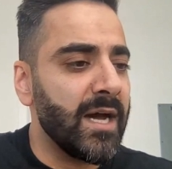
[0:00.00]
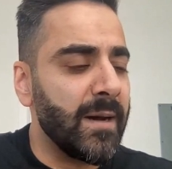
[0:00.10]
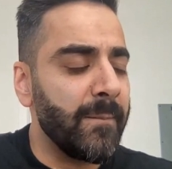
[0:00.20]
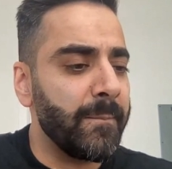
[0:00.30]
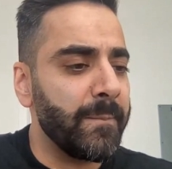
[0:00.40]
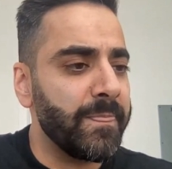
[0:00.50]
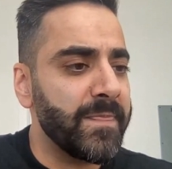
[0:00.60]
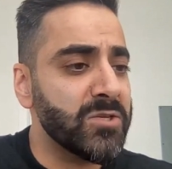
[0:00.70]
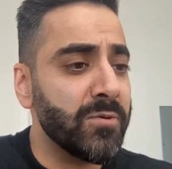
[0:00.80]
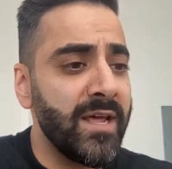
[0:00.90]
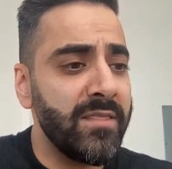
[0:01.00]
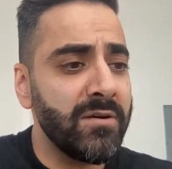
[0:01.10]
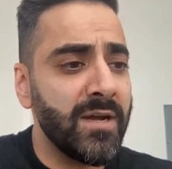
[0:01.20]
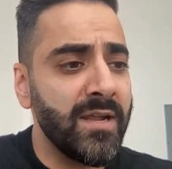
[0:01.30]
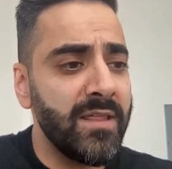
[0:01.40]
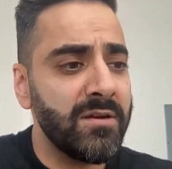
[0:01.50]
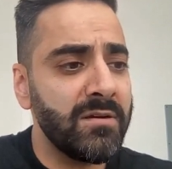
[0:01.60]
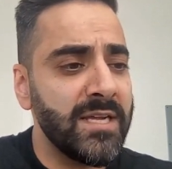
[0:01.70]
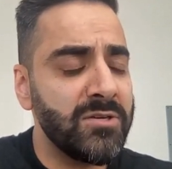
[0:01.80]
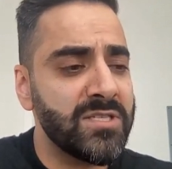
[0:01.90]
So
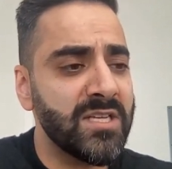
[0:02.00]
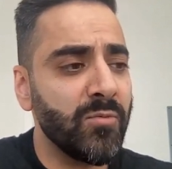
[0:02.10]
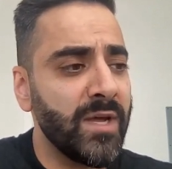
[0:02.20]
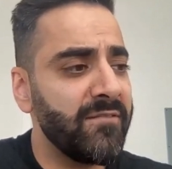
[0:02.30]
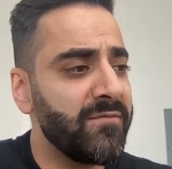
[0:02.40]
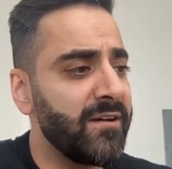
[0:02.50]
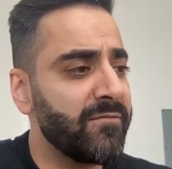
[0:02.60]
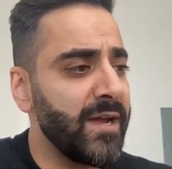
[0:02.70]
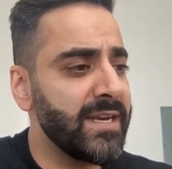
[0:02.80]
another interesting way of